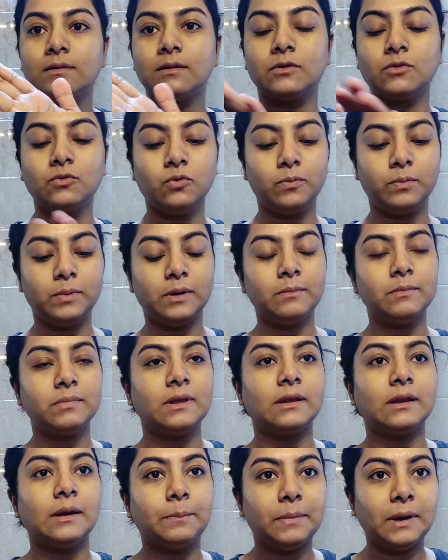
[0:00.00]
This is a 2
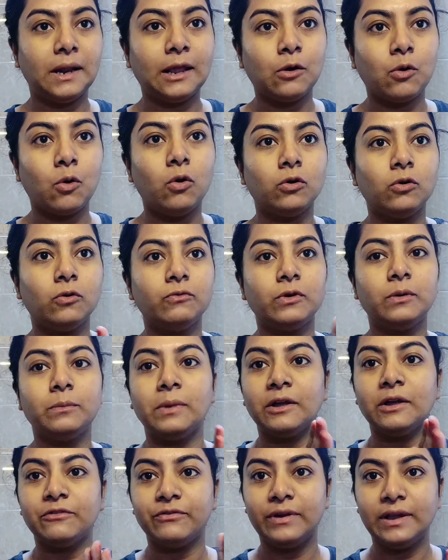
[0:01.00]
pumps, and applying all
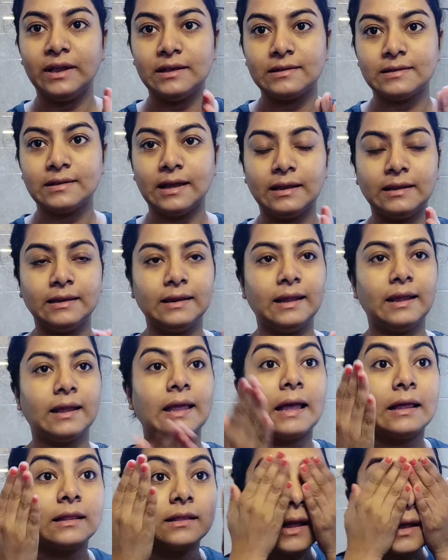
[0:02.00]
over my face
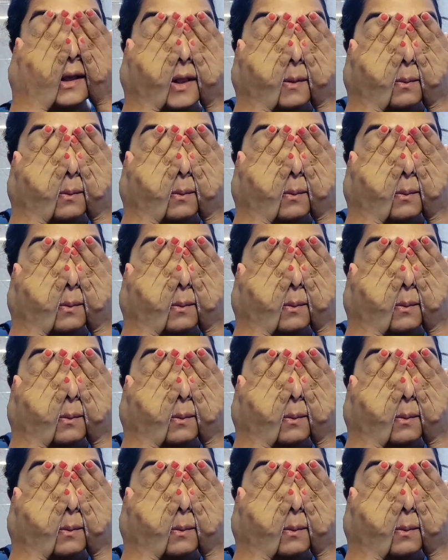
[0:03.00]
and neck